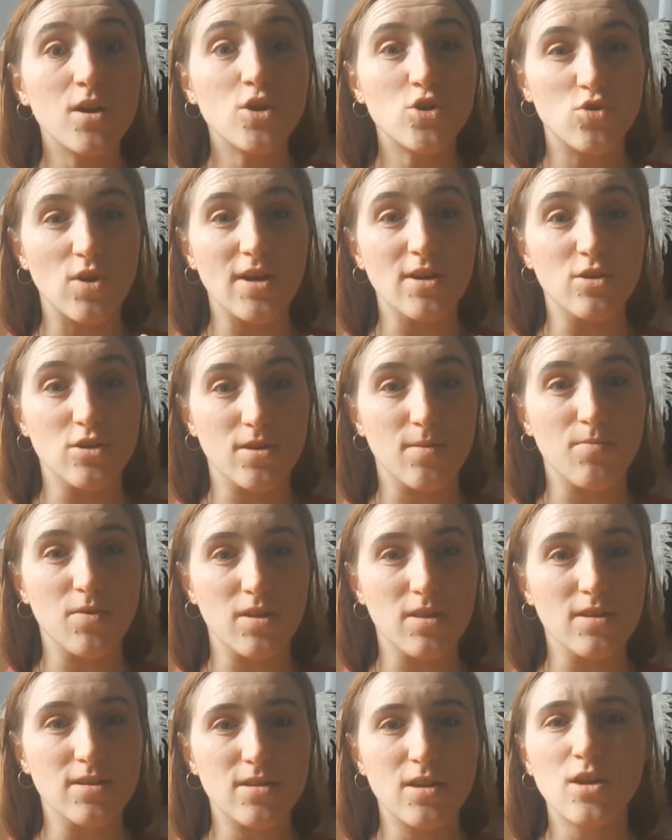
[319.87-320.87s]
trying to do something
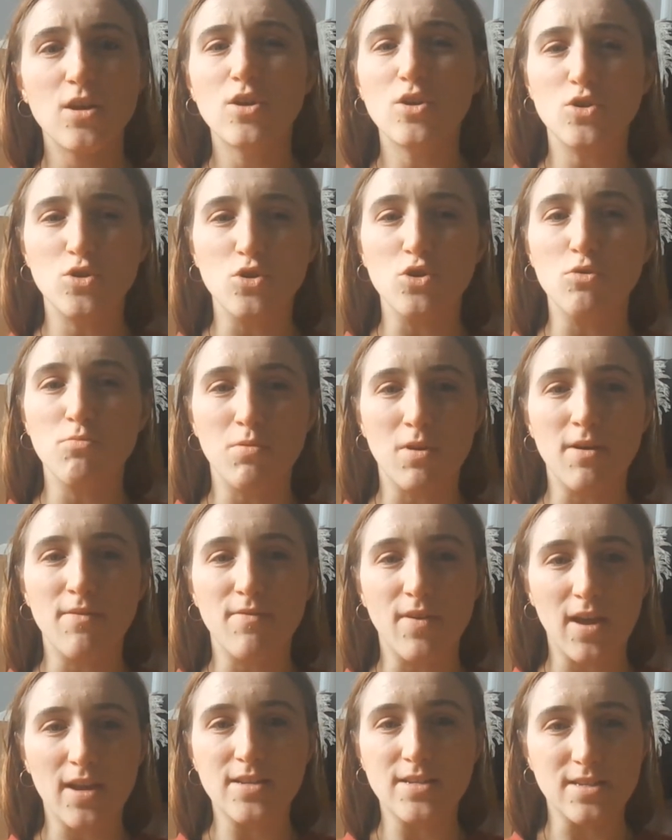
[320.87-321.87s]
that's too
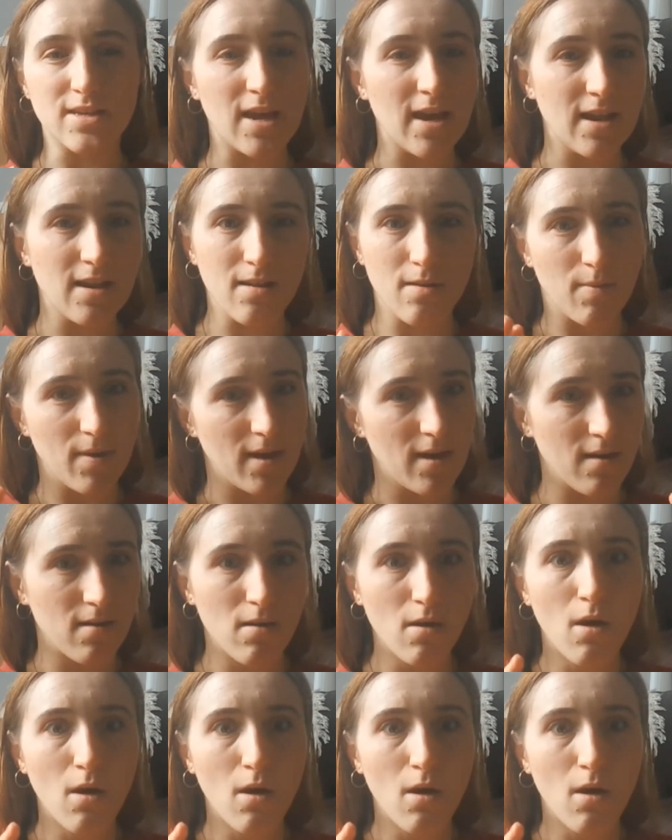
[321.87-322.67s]
perfect and getting a bit